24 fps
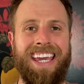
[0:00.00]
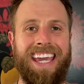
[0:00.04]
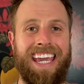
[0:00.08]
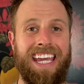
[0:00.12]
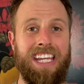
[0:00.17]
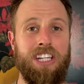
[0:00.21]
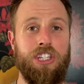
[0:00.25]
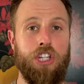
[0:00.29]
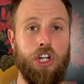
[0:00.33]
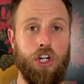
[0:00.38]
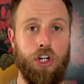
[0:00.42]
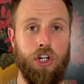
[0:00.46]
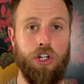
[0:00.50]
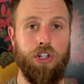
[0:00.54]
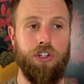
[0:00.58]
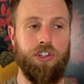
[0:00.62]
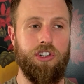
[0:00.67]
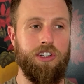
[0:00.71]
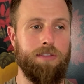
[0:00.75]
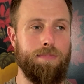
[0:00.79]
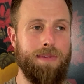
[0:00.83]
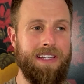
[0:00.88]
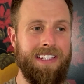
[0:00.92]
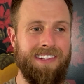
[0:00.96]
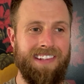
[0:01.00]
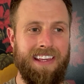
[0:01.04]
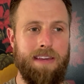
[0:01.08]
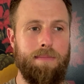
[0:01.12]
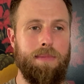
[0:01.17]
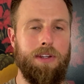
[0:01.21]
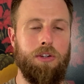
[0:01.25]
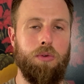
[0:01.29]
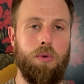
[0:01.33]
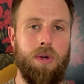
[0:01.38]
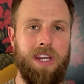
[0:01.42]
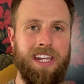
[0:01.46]
Inter just means in
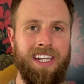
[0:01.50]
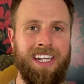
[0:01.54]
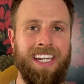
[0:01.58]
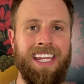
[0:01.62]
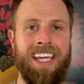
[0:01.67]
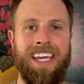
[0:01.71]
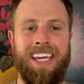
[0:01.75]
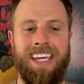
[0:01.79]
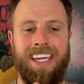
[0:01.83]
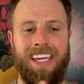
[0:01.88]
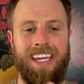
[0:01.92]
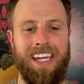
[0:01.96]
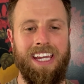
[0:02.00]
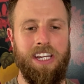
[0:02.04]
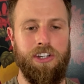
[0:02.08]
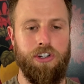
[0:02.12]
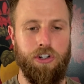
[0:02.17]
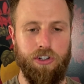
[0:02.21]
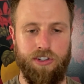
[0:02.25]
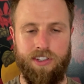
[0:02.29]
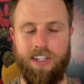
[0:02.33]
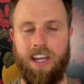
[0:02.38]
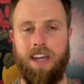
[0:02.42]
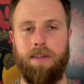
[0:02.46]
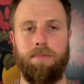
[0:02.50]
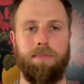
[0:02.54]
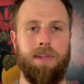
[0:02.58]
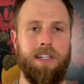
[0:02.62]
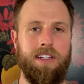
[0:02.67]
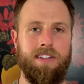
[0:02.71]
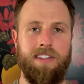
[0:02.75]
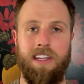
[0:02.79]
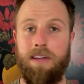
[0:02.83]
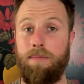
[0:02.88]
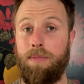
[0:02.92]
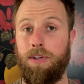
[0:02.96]
between. Interset
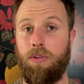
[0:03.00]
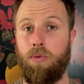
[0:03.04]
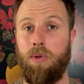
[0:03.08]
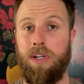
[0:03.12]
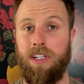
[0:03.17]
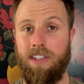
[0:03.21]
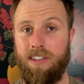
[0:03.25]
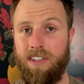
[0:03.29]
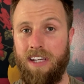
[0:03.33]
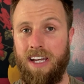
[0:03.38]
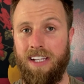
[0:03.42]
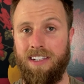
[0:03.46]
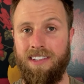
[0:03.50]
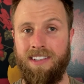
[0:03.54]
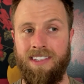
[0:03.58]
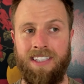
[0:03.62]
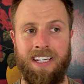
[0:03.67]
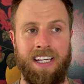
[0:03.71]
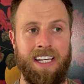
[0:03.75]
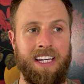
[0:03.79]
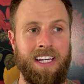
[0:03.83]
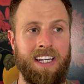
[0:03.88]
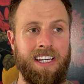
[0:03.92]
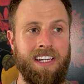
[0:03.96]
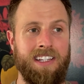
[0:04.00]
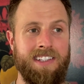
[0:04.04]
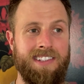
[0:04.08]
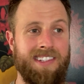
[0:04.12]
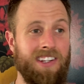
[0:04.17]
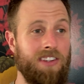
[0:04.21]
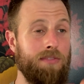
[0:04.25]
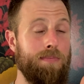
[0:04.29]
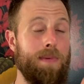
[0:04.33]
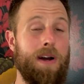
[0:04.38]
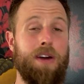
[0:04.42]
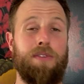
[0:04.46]
means in between sets.
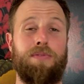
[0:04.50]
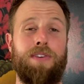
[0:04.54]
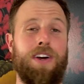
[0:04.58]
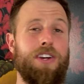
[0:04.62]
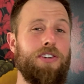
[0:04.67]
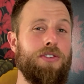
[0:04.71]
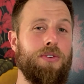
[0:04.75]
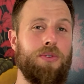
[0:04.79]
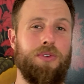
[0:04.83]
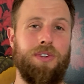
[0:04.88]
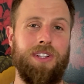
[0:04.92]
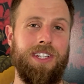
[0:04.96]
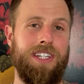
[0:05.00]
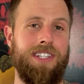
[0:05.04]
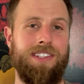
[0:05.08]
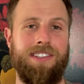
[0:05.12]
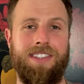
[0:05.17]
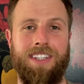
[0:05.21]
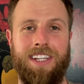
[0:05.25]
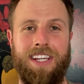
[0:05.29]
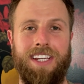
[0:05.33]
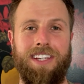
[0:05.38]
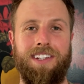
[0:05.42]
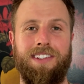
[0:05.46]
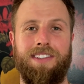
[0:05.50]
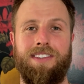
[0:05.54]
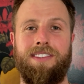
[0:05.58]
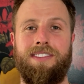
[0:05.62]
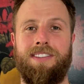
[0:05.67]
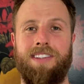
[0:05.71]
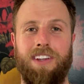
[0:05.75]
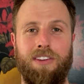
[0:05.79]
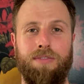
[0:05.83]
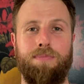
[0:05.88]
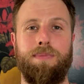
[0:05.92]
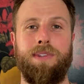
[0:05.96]
Self-myofascial release is
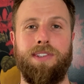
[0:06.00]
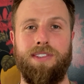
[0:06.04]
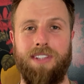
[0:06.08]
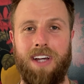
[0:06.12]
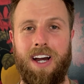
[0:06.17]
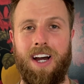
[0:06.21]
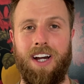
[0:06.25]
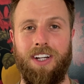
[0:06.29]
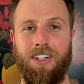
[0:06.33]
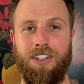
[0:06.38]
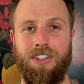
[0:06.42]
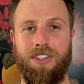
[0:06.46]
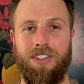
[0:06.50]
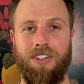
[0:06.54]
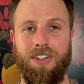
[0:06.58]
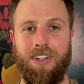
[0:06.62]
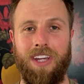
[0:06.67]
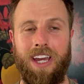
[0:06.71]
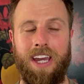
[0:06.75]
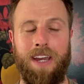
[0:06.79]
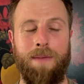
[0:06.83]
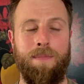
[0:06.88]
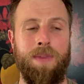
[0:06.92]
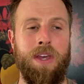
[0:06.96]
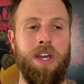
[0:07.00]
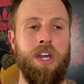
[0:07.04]
self-massage, okay?